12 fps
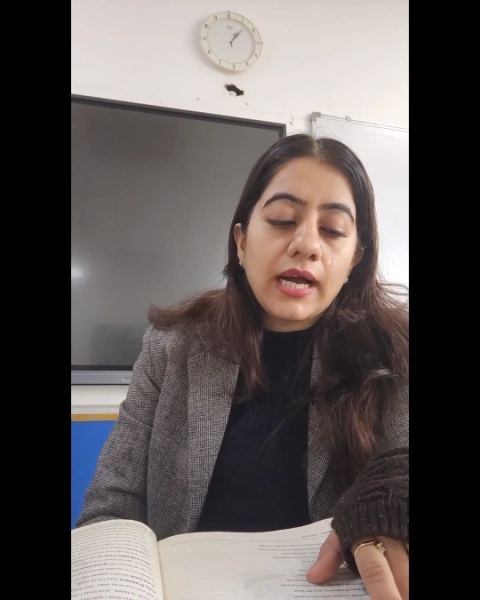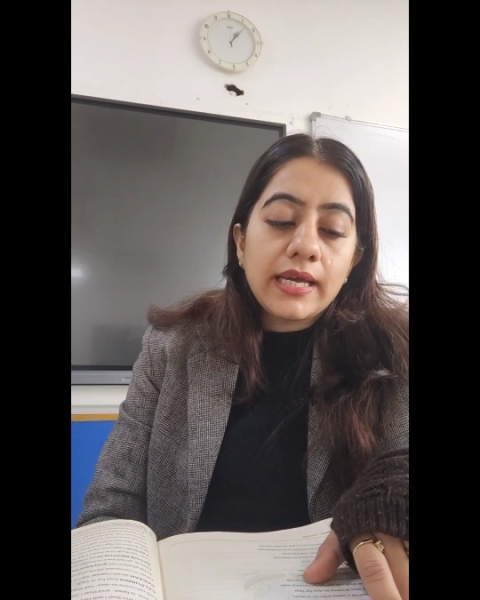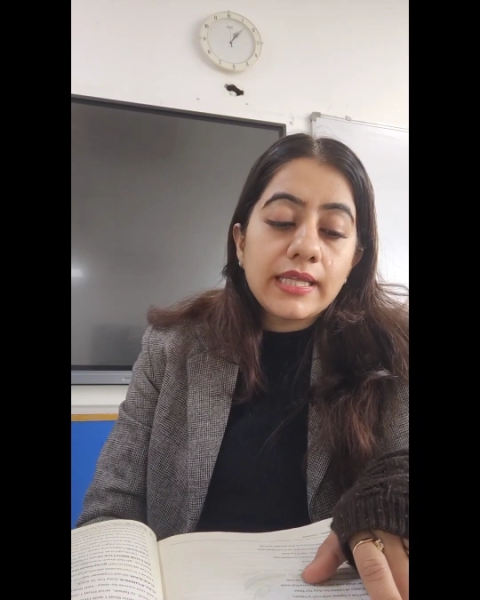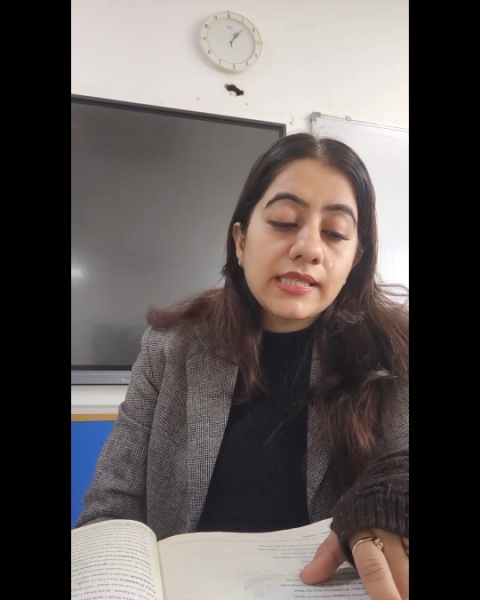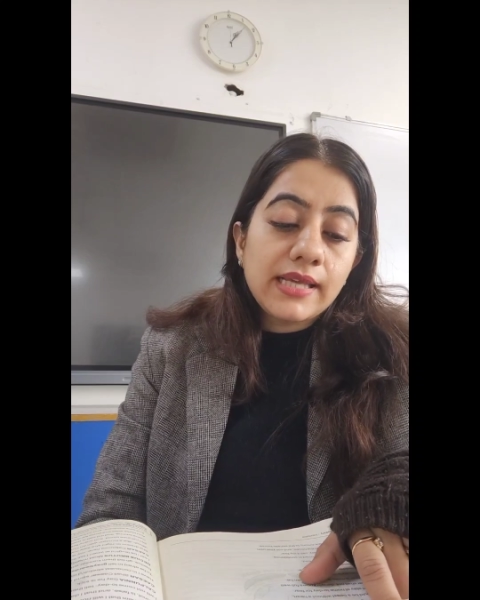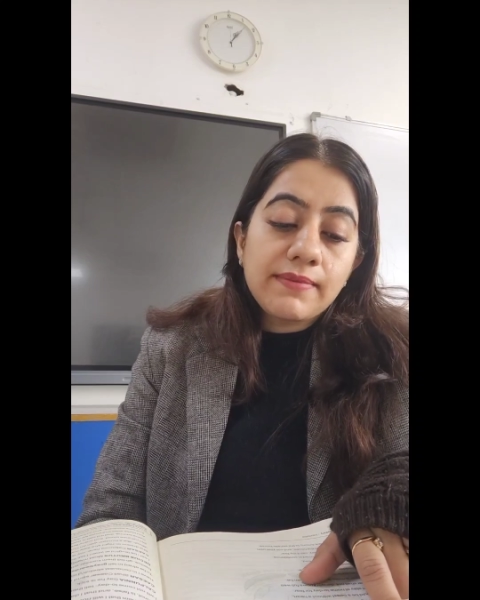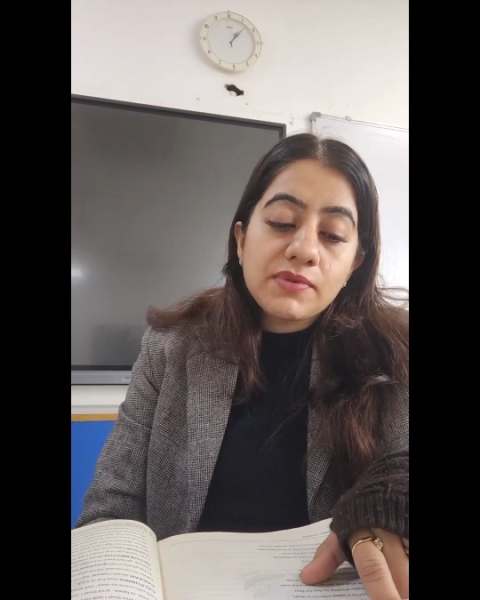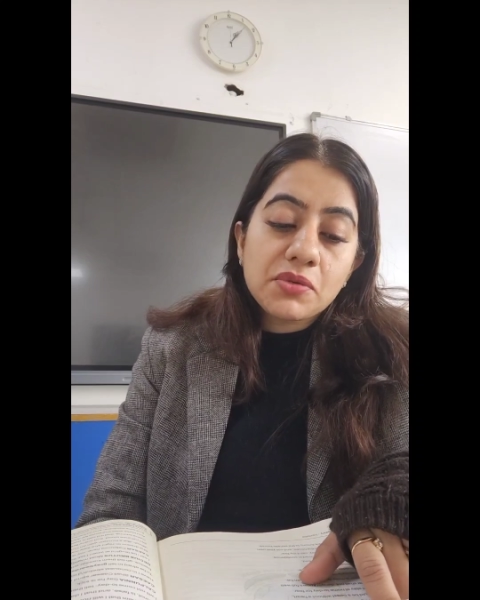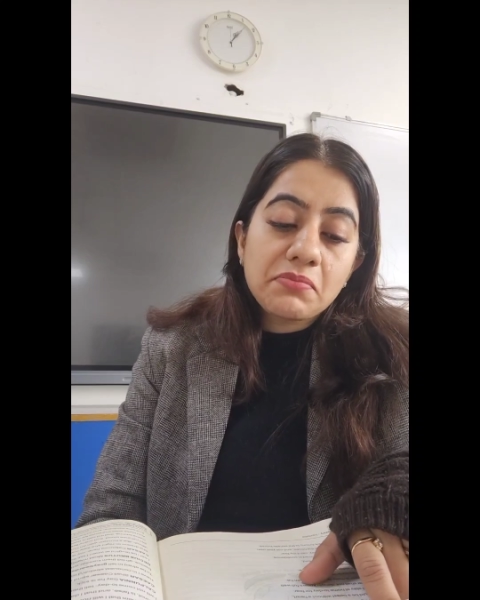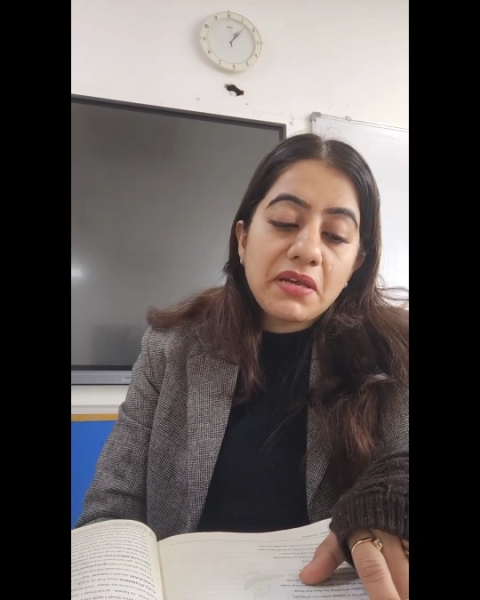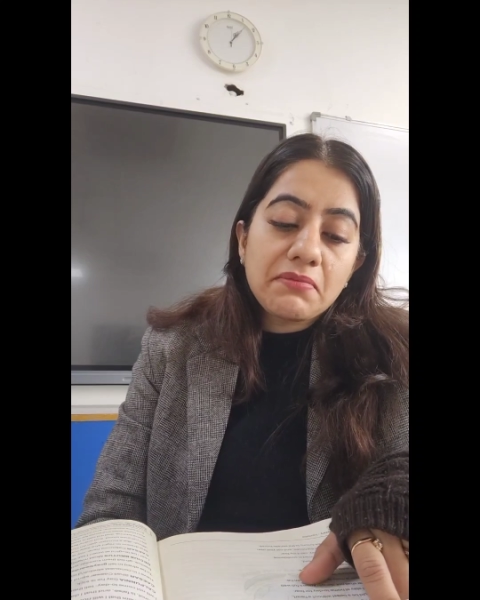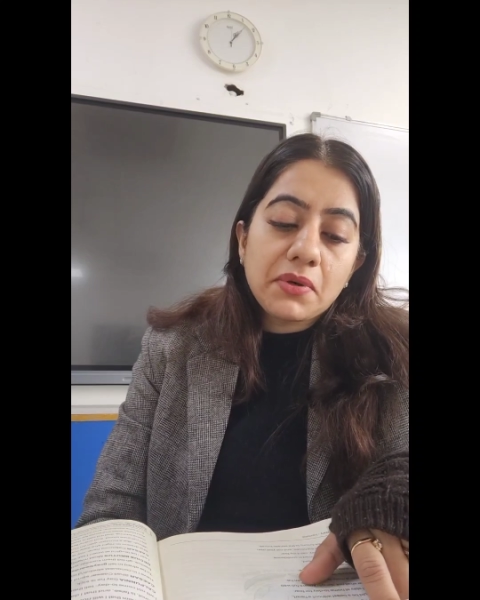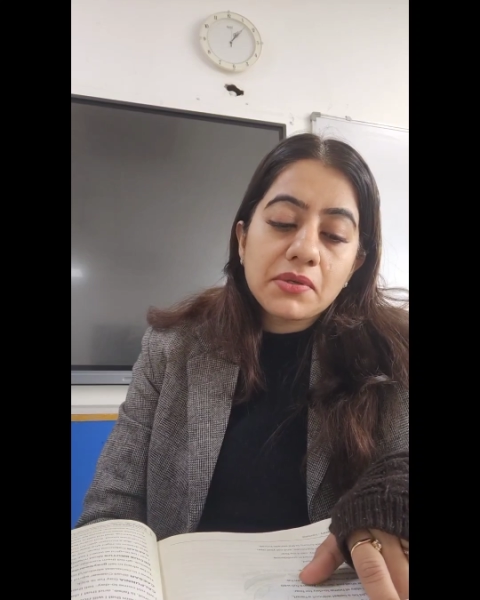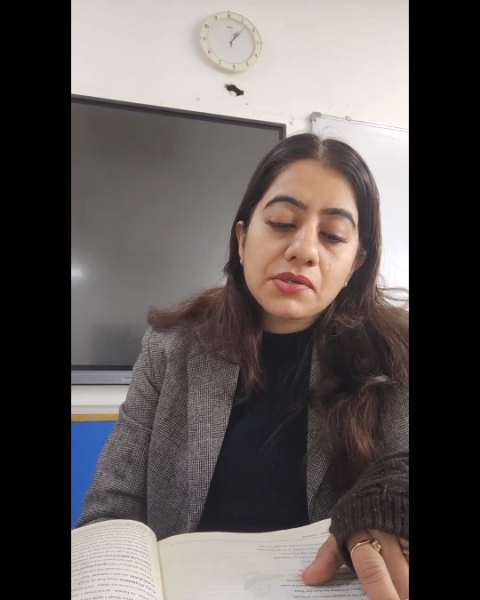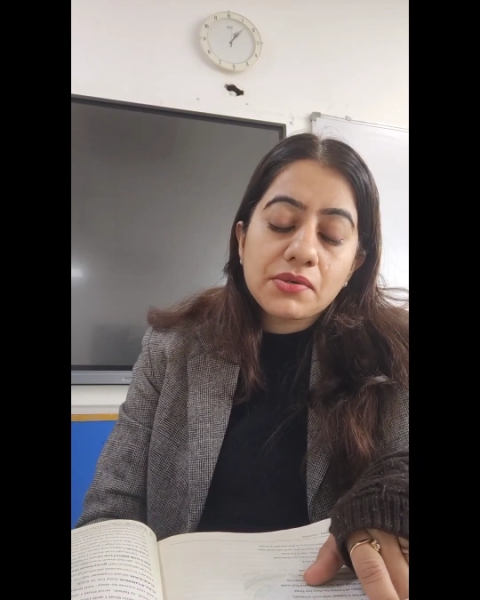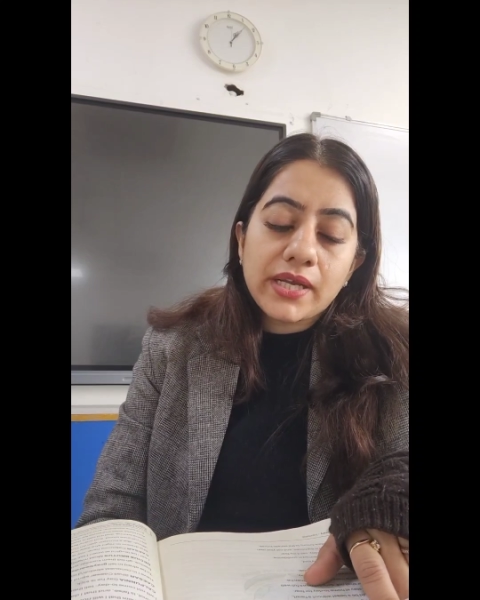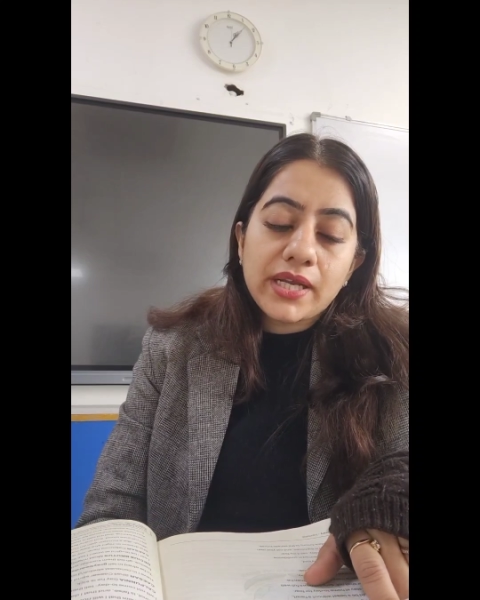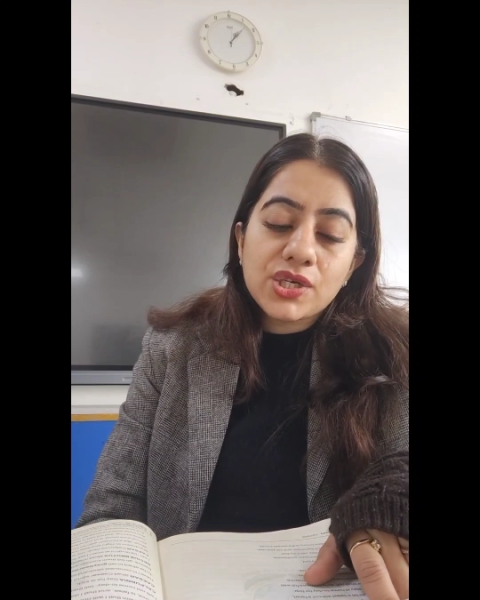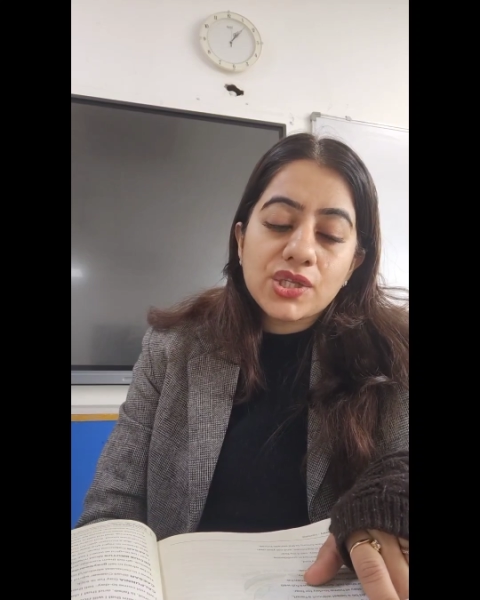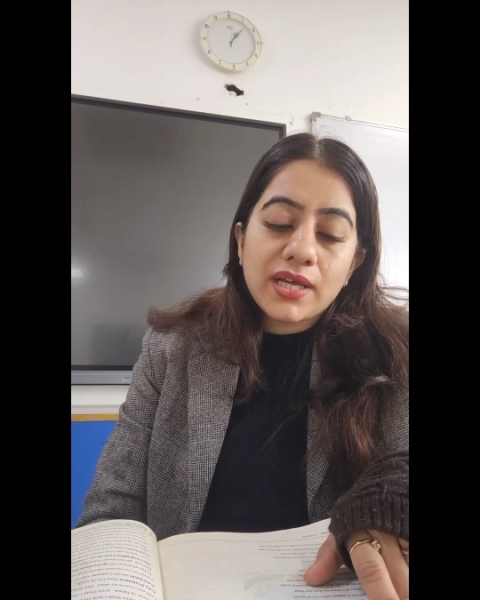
it seems to me most strange